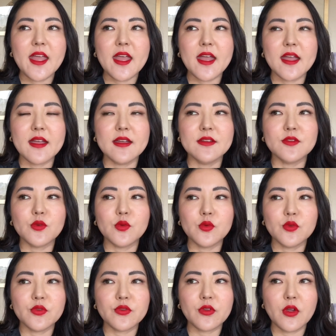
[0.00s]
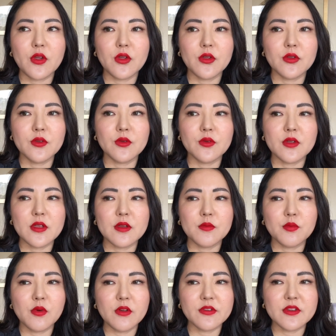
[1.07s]
And also, it
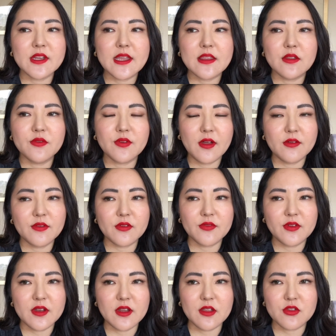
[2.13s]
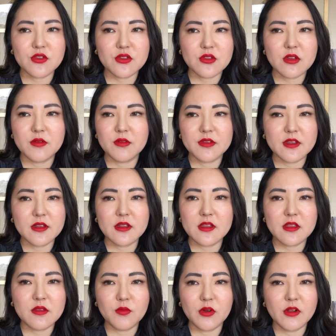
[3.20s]
wasn't in the velvet finish. It was in
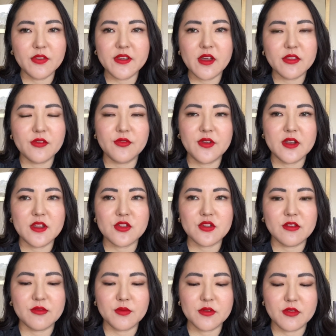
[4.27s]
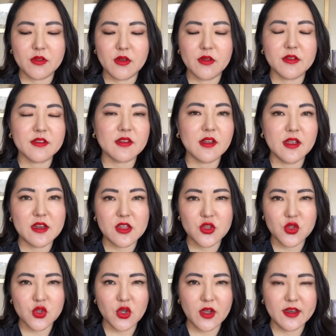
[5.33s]
one of the other finishes with a slightly
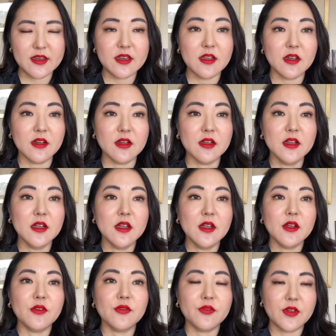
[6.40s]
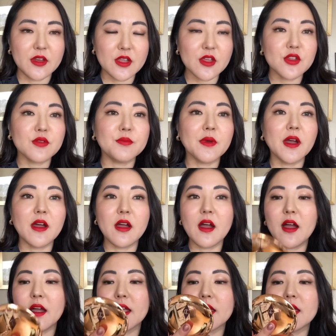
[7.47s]
shinier finish. But
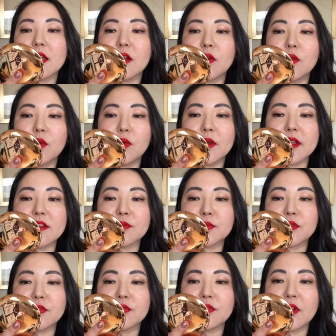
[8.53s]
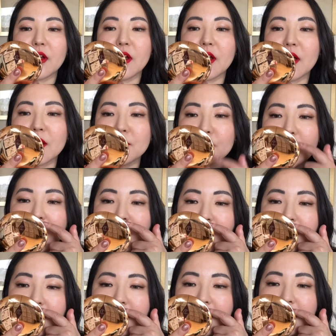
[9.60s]
I always prefer a
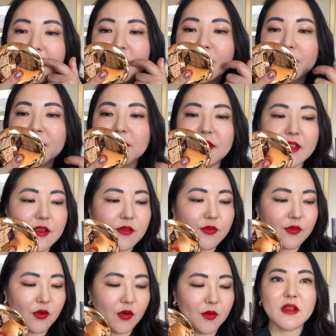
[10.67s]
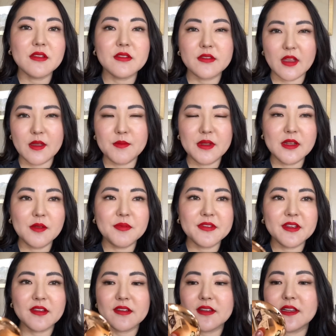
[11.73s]
matte lipstick for statement
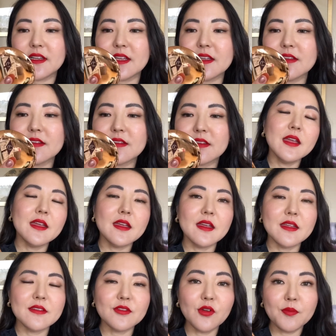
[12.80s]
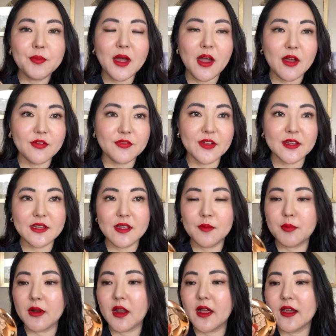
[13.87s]
lipsticks at least. It's not perfectly
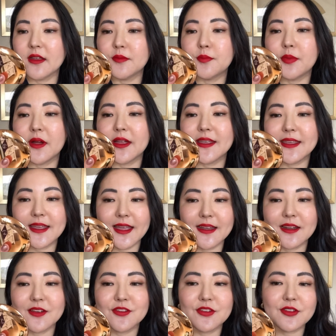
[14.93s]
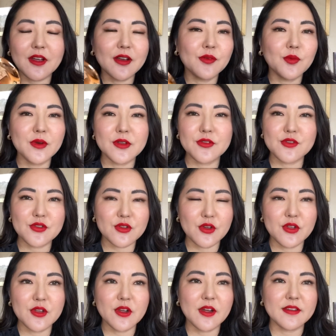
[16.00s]
applied, but again, I just kind of wanted to show
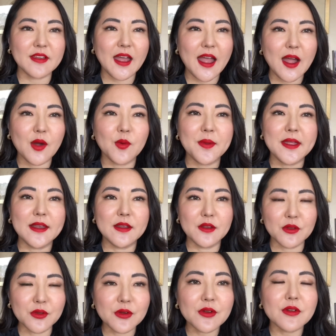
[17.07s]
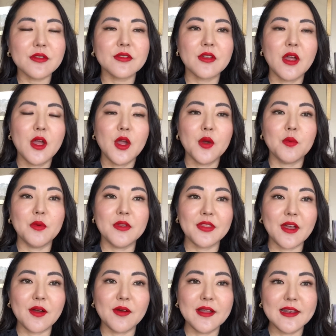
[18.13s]
you guys how it looks
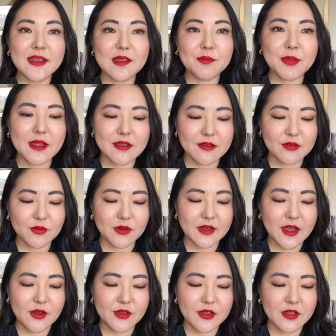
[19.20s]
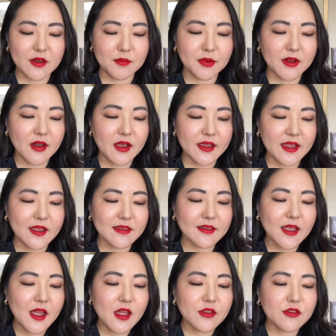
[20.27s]
without a lip pencil and how you can apply it.
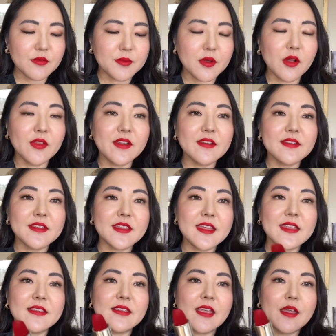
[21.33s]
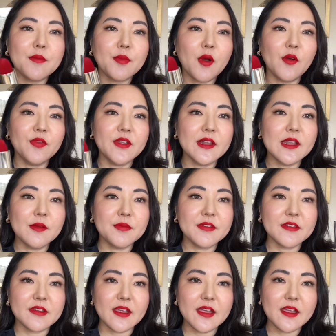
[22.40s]
To be honest, the tip of the
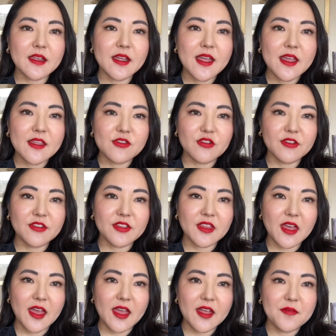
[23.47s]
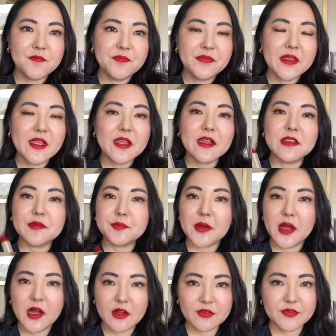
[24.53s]
lipstick just there is
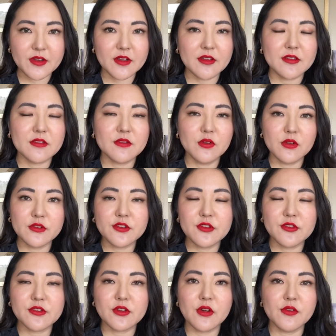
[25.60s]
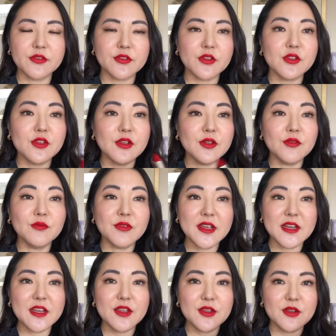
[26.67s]
perfect because it's not too soft, so you can
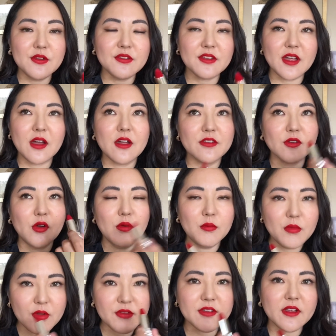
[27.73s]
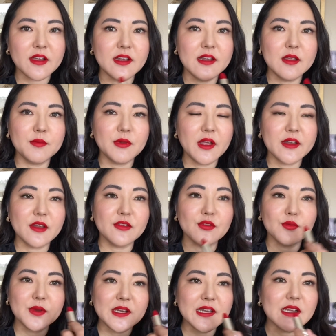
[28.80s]
really use that as almost like a lip liner to
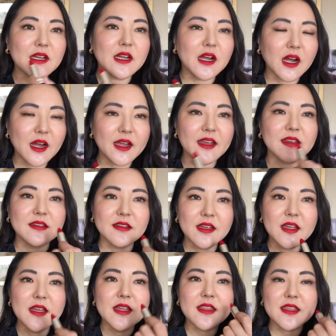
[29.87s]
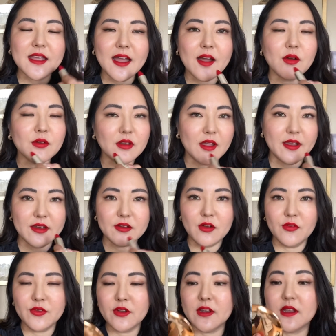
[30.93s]
really guide the outline
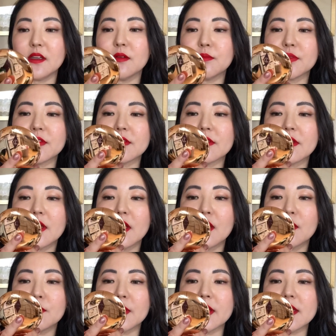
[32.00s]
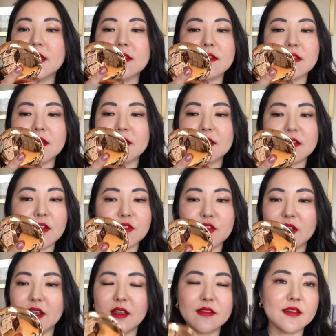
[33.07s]
of your lips. But it's such a
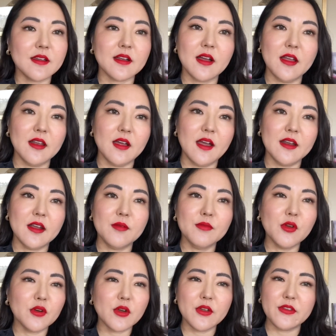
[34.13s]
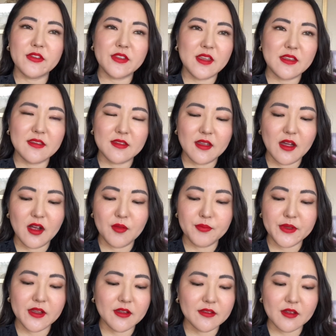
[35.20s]
classic color, and I'm not going to neaten it up
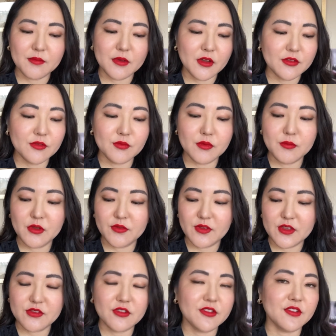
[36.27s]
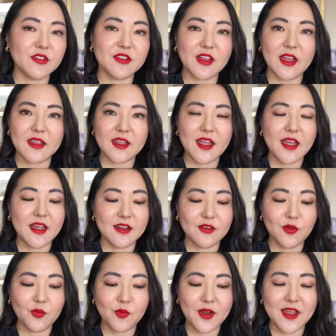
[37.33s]
because I'm going to remove it in just a sec and
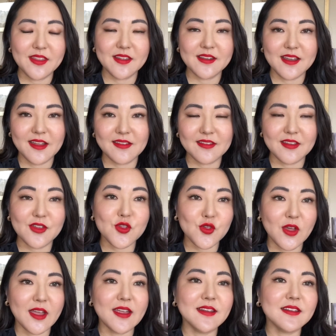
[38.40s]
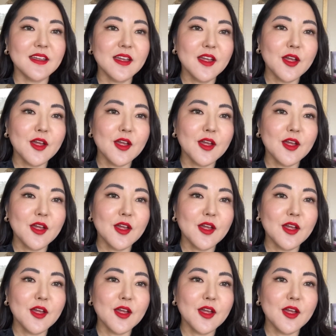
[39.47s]
wear the next shade.